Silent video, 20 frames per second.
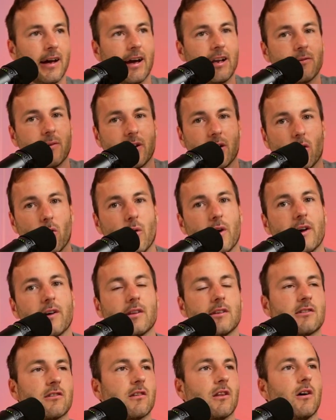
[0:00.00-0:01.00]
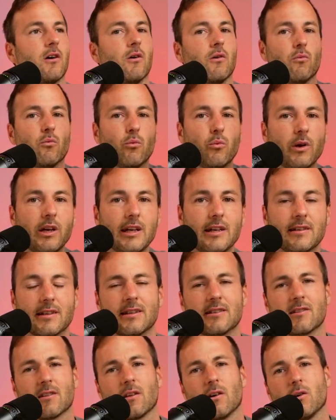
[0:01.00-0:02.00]
Anyway, oil is low, wheat
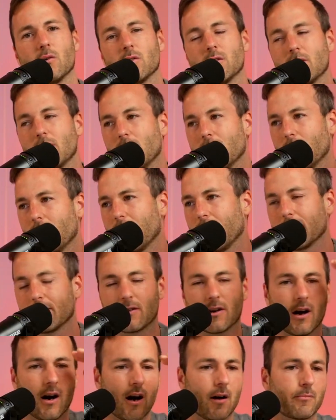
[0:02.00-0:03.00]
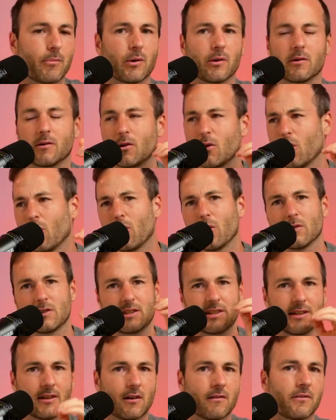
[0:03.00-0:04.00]
is low, copper, gold,
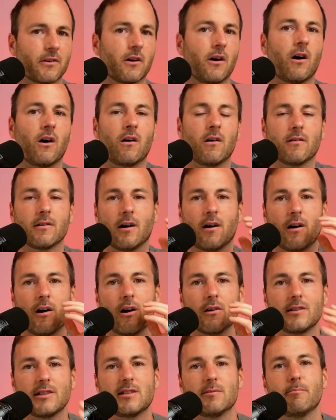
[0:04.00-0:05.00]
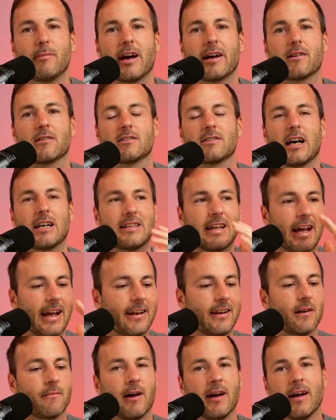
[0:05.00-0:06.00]
silver, all these metals,
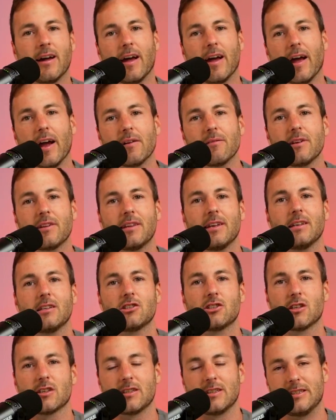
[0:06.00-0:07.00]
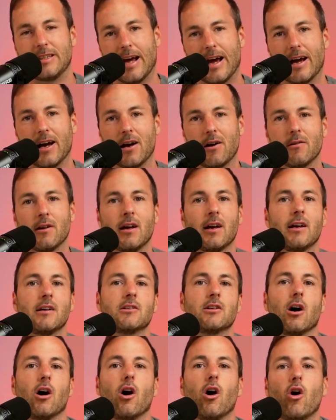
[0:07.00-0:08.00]
titanium, everything is just down
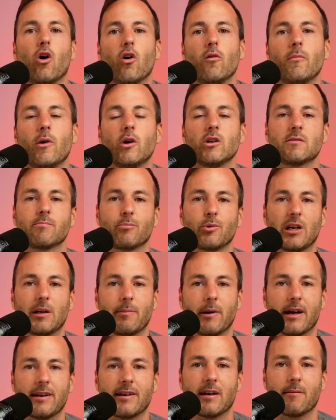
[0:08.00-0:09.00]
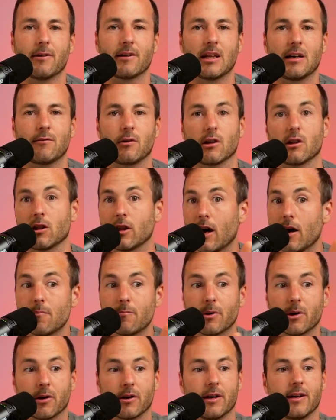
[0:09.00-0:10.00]
to almost pre-pandemic level.
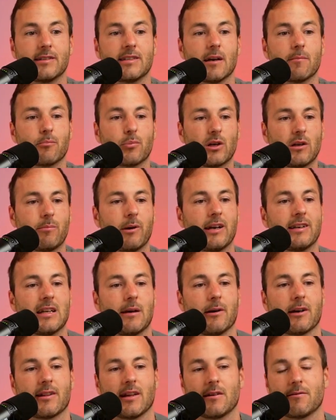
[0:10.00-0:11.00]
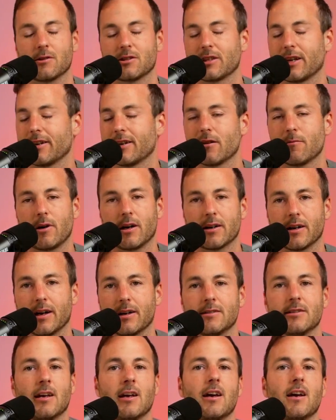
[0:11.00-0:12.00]
Lumber is at pre-pandemic levels. Like, come on,
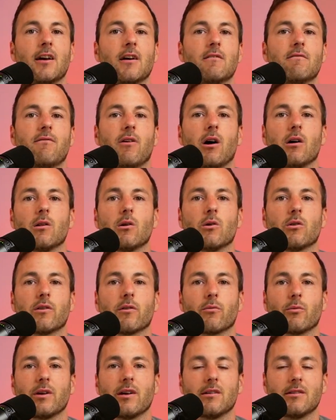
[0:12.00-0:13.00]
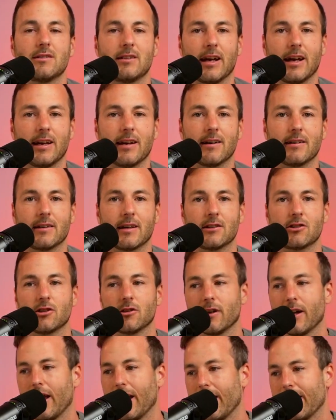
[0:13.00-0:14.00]
guys. Follow the real data. Get
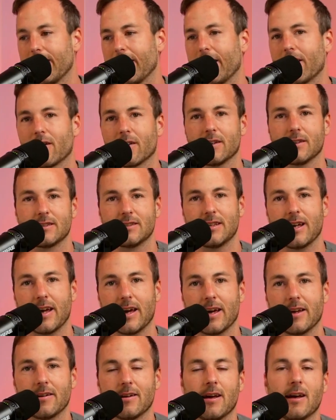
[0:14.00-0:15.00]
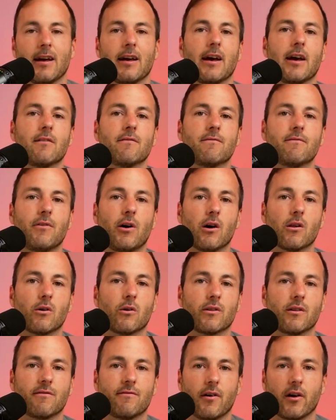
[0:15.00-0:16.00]
your head out of the sand and
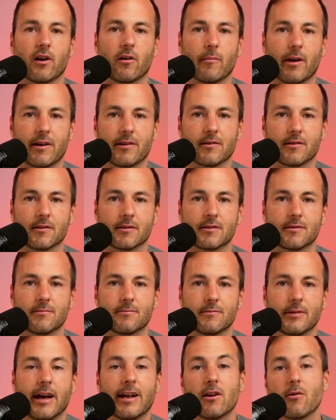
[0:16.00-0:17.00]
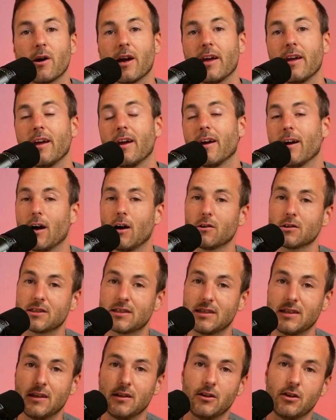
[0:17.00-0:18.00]
follow the fundamentals. Anyway, I'll
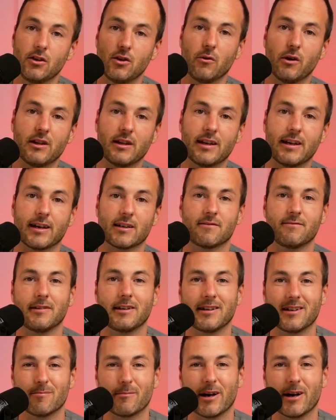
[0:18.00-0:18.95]
see you in the next video.